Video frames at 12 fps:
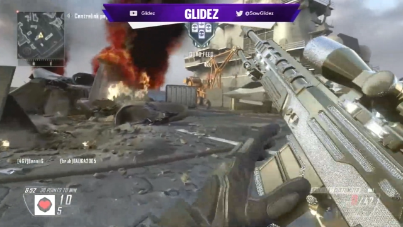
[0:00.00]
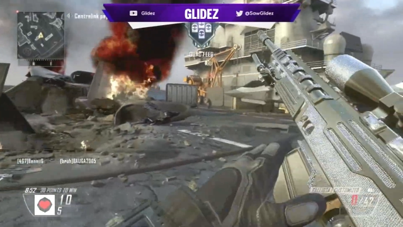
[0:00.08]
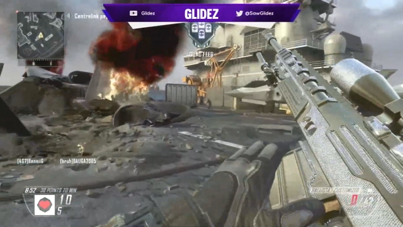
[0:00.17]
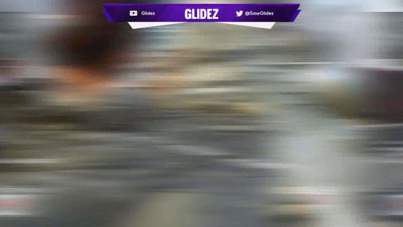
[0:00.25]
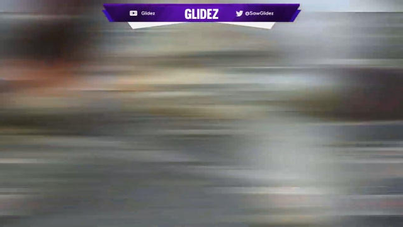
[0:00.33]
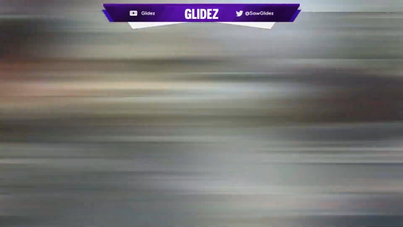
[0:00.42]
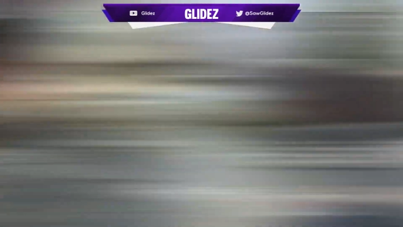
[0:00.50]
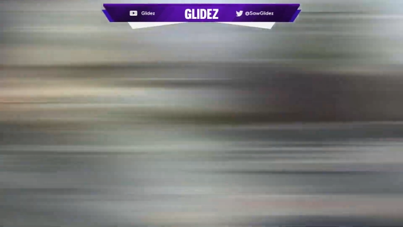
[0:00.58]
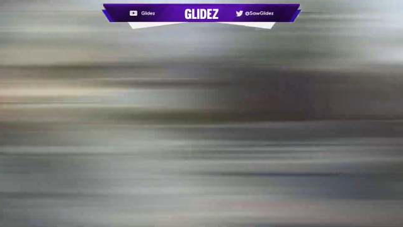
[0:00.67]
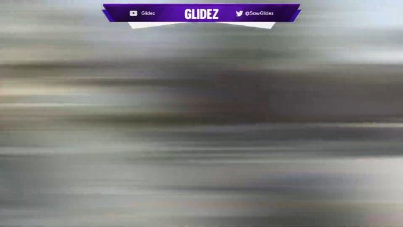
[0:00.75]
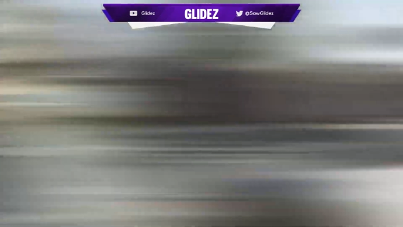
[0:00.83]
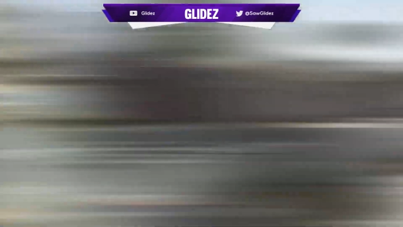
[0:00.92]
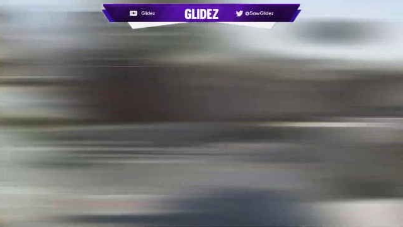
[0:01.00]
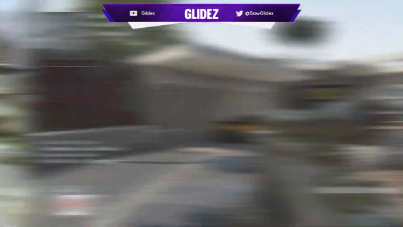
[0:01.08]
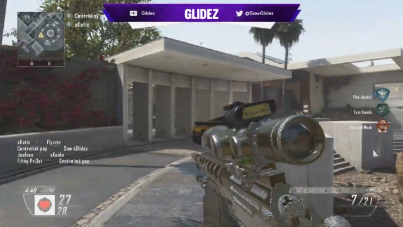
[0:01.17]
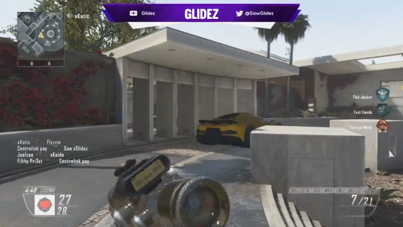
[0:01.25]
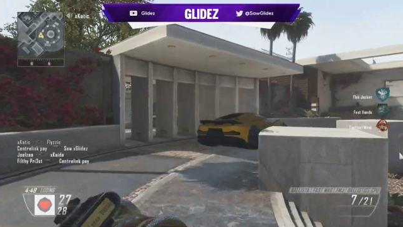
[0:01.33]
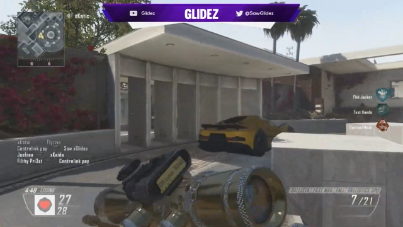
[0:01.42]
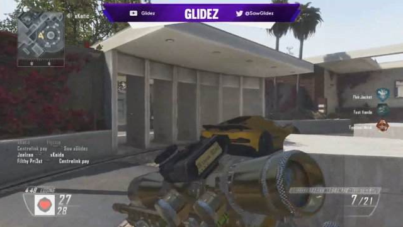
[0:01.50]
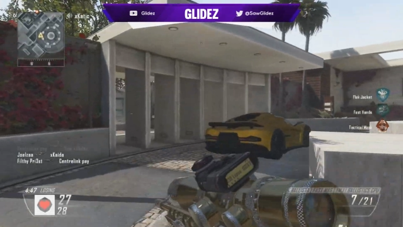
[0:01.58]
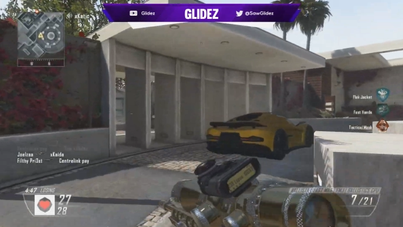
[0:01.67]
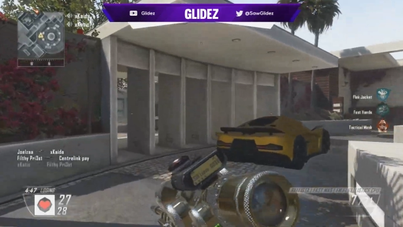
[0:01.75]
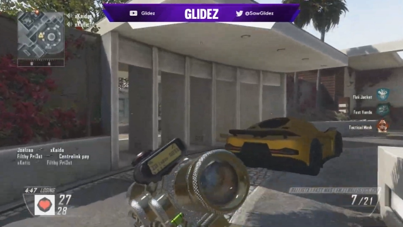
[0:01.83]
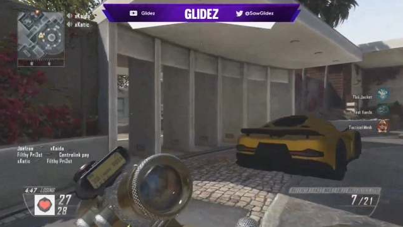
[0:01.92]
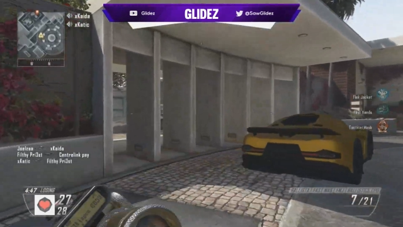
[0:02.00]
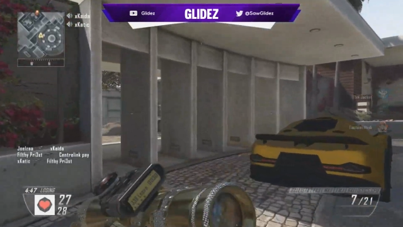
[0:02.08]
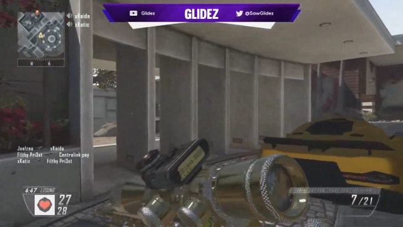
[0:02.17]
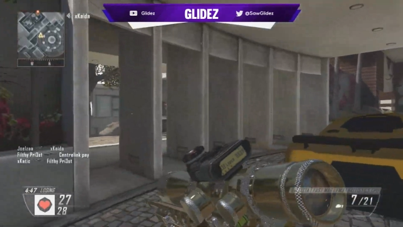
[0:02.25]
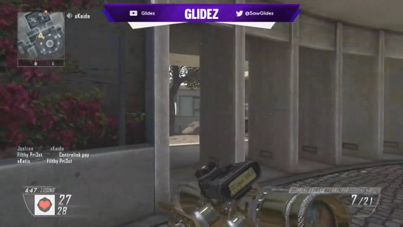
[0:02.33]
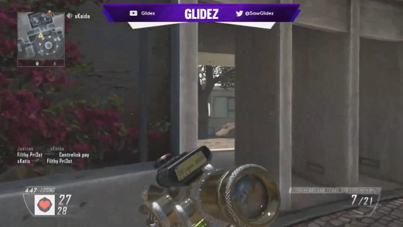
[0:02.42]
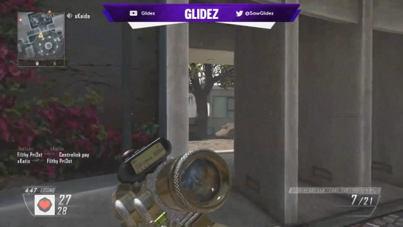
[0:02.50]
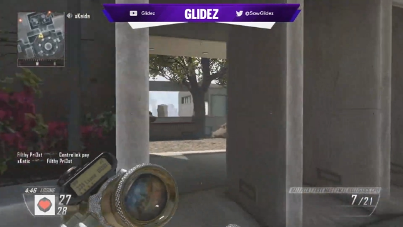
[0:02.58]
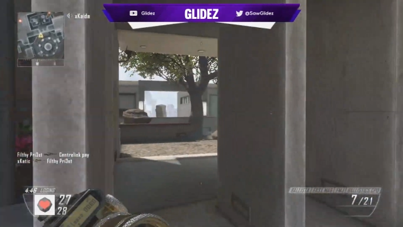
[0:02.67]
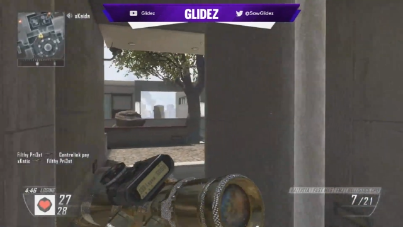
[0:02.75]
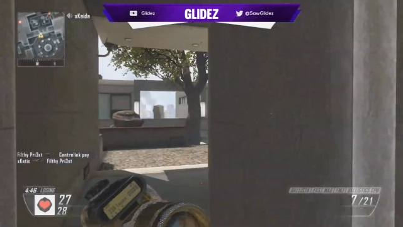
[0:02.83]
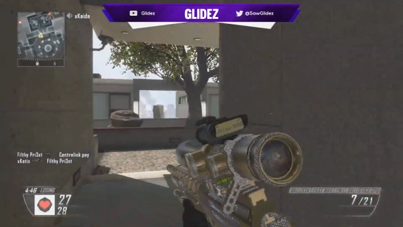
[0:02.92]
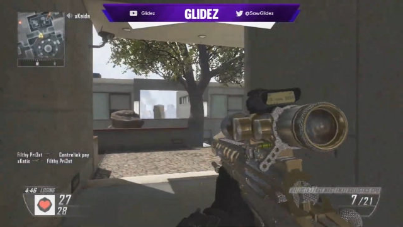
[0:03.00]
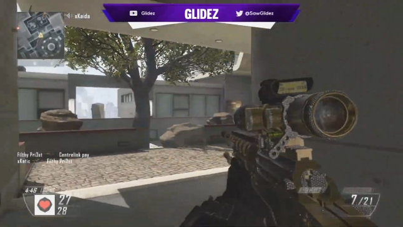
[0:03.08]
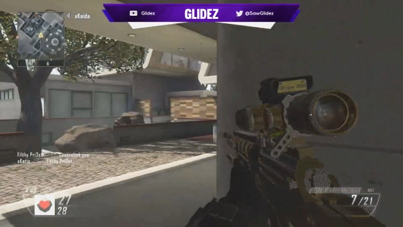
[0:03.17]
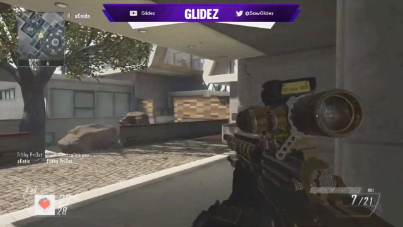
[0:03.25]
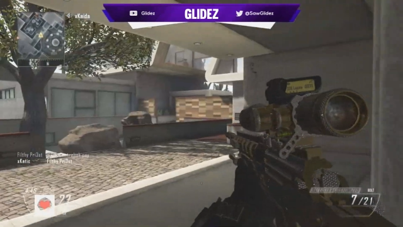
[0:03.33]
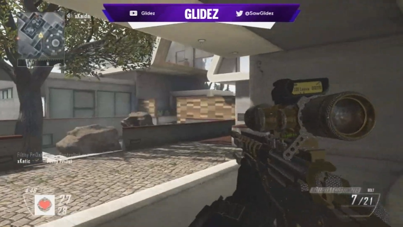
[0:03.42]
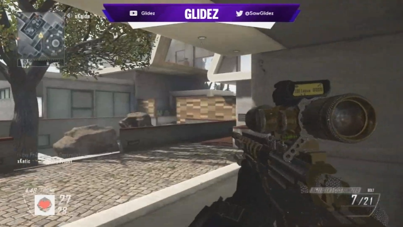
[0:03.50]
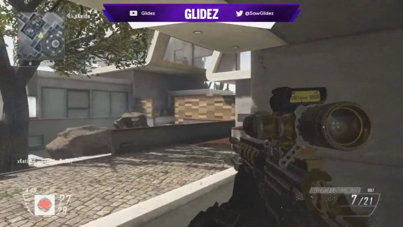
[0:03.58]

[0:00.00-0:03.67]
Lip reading: [unreadable: no face in view]